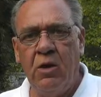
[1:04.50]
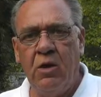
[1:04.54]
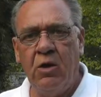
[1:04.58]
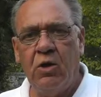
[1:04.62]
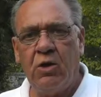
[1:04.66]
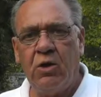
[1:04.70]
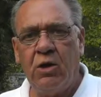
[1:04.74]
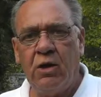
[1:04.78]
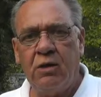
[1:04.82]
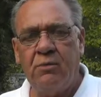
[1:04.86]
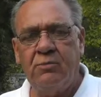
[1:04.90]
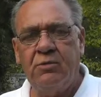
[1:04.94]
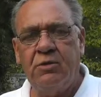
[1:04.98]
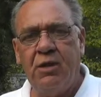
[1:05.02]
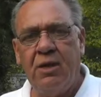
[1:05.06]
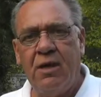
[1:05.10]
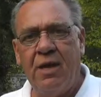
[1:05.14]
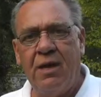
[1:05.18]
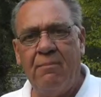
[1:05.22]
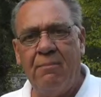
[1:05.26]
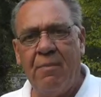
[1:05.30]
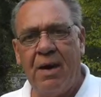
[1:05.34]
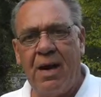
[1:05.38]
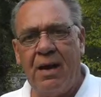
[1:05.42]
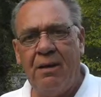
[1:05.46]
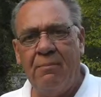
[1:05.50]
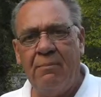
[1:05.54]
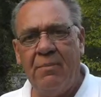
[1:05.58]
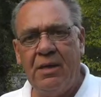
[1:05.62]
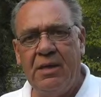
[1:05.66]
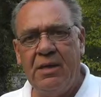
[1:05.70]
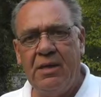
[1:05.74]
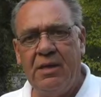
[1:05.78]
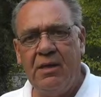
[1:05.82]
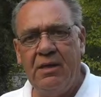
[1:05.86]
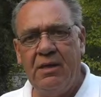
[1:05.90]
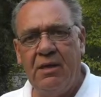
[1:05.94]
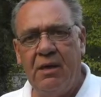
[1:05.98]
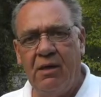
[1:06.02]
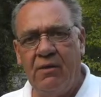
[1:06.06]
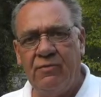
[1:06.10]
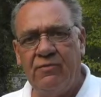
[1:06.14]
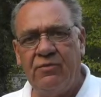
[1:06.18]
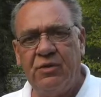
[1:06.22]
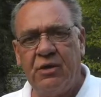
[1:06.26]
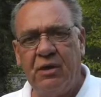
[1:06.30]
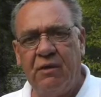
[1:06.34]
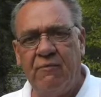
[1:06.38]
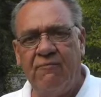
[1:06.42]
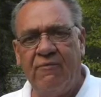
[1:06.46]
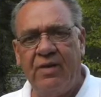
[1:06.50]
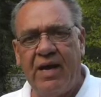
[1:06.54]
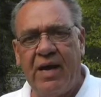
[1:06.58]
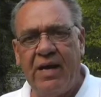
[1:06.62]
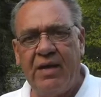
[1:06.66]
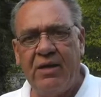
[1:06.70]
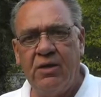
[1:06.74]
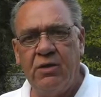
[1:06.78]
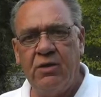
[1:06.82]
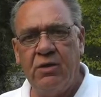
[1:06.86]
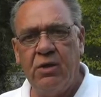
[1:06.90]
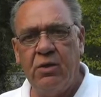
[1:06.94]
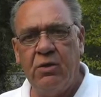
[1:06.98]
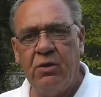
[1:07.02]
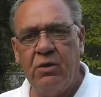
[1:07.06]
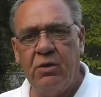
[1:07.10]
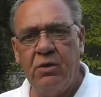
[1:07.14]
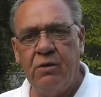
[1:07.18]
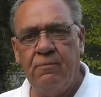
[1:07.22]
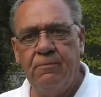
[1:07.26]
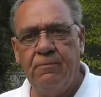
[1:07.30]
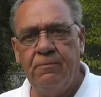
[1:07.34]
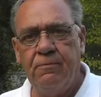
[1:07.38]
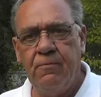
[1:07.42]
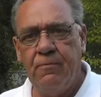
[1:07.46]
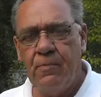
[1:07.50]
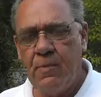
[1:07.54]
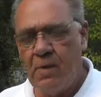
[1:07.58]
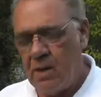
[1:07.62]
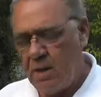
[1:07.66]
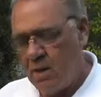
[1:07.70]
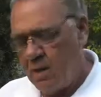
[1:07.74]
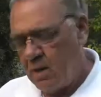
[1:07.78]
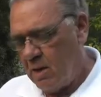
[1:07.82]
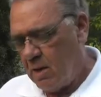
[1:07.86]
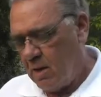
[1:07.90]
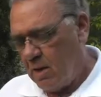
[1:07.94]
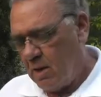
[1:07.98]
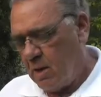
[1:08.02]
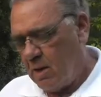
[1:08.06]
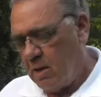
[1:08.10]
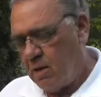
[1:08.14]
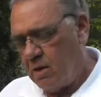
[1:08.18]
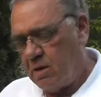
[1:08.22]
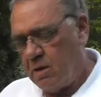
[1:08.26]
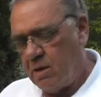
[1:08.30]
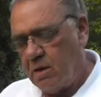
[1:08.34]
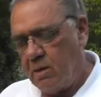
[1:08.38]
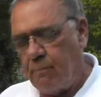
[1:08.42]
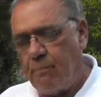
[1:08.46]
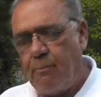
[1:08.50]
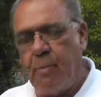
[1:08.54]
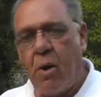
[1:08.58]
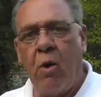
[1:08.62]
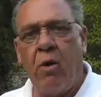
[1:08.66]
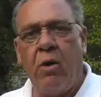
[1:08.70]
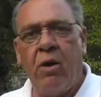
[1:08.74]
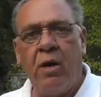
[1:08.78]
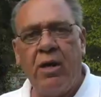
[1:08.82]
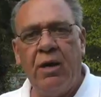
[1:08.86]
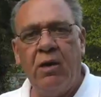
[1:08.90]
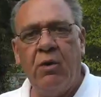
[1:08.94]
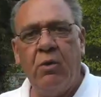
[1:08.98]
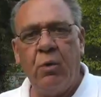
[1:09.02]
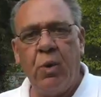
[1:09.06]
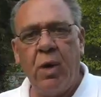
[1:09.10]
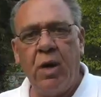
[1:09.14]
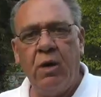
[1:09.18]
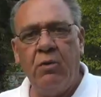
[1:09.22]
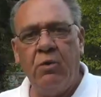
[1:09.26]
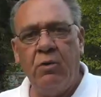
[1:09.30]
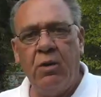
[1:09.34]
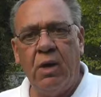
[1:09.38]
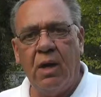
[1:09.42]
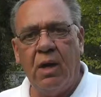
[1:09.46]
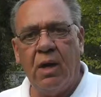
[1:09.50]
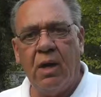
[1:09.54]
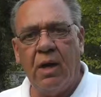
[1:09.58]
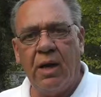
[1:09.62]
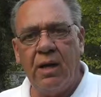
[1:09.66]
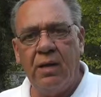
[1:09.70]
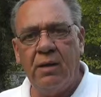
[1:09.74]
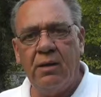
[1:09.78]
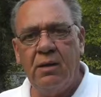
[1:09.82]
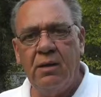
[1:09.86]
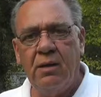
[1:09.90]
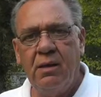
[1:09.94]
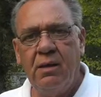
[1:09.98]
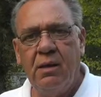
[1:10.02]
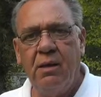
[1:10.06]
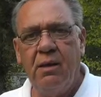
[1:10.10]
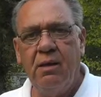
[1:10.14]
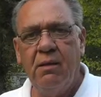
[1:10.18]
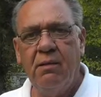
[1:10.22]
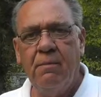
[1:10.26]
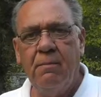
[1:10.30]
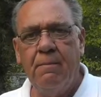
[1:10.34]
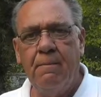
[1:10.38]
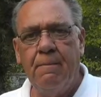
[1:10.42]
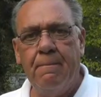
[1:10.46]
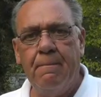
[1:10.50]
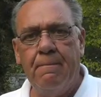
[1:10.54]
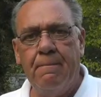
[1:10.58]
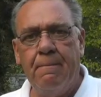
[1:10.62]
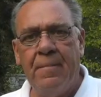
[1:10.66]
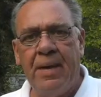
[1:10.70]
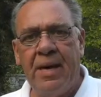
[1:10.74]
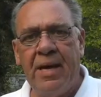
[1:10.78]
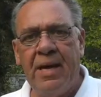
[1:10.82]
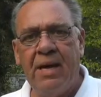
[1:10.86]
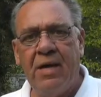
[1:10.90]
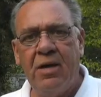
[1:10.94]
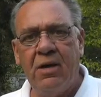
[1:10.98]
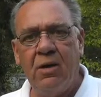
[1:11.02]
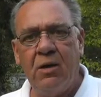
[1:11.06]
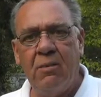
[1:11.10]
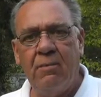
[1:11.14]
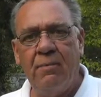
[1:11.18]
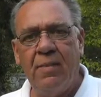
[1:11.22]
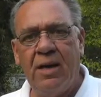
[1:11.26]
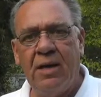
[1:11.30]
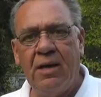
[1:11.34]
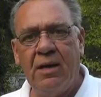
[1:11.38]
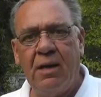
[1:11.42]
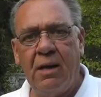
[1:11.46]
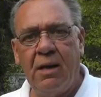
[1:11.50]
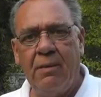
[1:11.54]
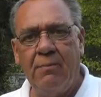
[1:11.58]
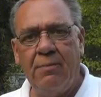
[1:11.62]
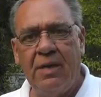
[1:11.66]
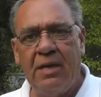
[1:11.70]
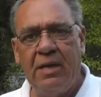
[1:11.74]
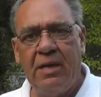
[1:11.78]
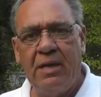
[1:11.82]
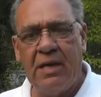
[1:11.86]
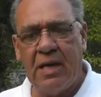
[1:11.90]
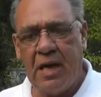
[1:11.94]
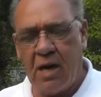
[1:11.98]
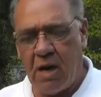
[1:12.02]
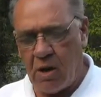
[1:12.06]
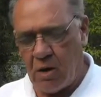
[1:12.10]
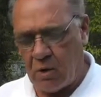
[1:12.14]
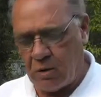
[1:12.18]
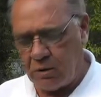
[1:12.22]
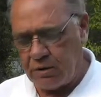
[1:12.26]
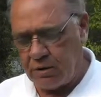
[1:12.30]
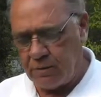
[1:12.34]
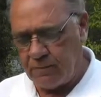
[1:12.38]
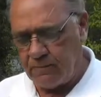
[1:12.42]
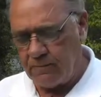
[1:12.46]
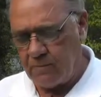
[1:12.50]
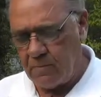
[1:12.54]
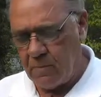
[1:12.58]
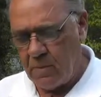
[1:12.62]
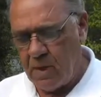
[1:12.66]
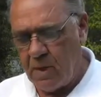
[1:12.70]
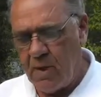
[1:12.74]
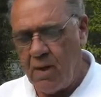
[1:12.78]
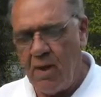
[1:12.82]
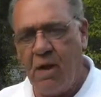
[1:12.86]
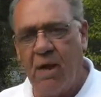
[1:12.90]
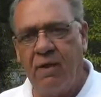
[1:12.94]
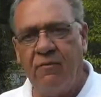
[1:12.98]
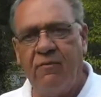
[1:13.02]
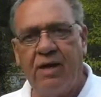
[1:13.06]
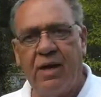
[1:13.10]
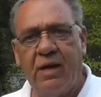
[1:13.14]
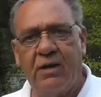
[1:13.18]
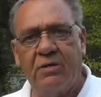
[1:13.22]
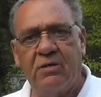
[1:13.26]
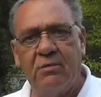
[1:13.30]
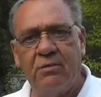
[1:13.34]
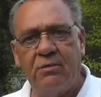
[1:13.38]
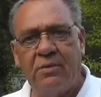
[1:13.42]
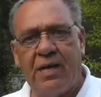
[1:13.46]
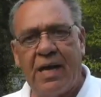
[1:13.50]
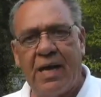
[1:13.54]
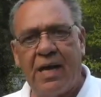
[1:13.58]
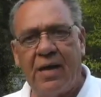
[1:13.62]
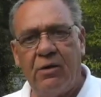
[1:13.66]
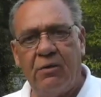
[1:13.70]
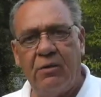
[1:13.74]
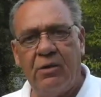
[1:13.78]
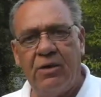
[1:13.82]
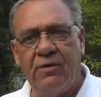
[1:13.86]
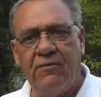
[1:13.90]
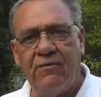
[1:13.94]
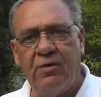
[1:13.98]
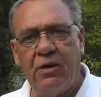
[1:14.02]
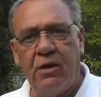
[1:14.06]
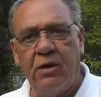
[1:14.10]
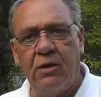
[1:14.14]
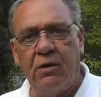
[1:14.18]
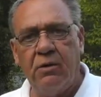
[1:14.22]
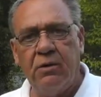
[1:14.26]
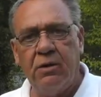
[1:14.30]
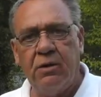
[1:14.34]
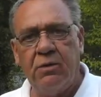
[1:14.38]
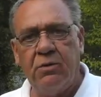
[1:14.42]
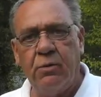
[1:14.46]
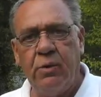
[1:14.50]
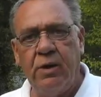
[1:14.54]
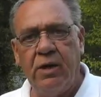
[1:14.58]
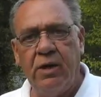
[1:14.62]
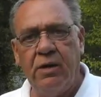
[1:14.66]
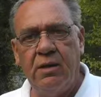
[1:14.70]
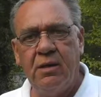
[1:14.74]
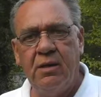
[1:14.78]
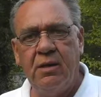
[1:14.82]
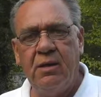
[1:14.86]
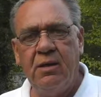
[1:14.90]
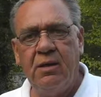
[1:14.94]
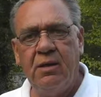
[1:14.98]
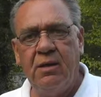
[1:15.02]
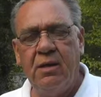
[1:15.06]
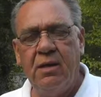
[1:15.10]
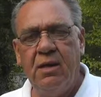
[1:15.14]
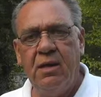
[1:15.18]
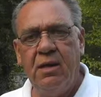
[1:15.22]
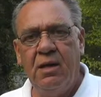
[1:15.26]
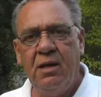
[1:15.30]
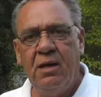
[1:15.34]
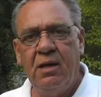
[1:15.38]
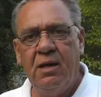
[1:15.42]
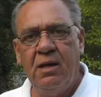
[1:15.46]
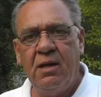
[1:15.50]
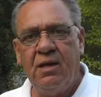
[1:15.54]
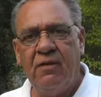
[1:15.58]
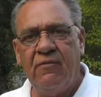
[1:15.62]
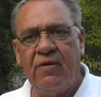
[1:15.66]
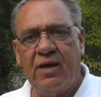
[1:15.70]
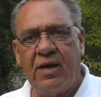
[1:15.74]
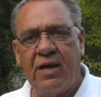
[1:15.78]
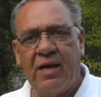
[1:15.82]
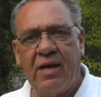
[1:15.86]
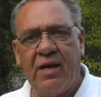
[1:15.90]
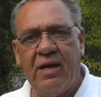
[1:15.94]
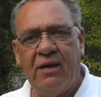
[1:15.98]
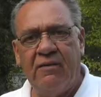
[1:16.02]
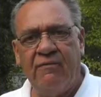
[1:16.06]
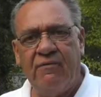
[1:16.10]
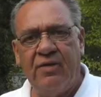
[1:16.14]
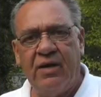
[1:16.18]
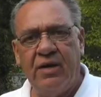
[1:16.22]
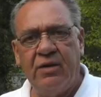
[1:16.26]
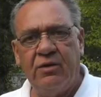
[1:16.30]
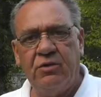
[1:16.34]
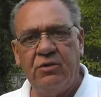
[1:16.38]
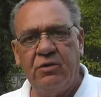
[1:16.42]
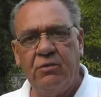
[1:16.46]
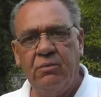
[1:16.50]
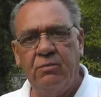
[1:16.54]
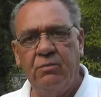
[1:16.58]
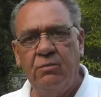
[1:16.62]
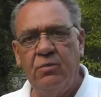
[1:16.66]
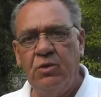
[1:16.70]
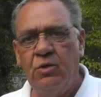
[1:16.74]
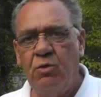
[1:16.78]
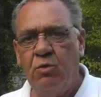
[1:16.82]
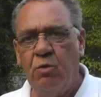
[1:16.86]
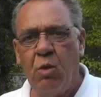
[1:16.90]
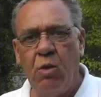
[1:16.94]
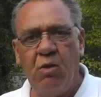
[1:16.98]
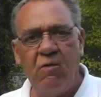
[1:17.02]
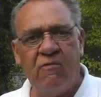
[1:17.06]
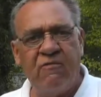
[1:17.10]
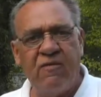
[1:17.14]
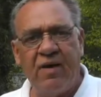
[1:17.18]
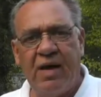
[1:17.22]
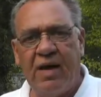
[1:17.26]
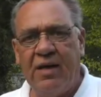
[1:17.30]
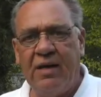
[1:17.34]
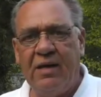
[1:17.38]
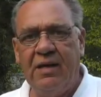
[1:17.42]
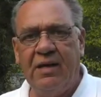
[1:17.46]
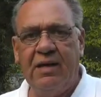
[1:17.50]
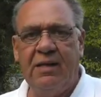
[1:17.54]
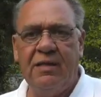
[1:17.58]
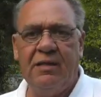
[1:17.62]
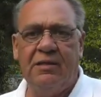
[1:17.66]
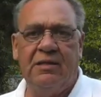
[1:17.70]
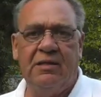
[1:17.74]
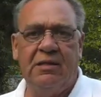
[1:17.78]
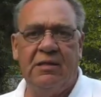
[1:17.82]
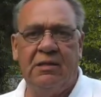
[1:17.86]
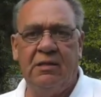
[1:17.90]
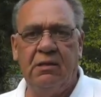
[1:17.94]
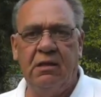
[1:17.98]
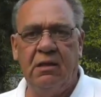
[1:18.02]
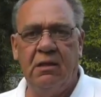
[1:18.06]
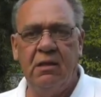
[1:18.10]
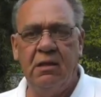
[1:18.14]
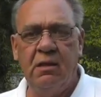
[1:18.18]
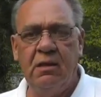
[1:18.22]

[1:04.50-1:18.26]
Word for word: hookup, so that might be of some value to you. The Parnell Road lot may or may not be in the auction. I've got some title difficulties with it. If I can't fix them, you won't find it listed.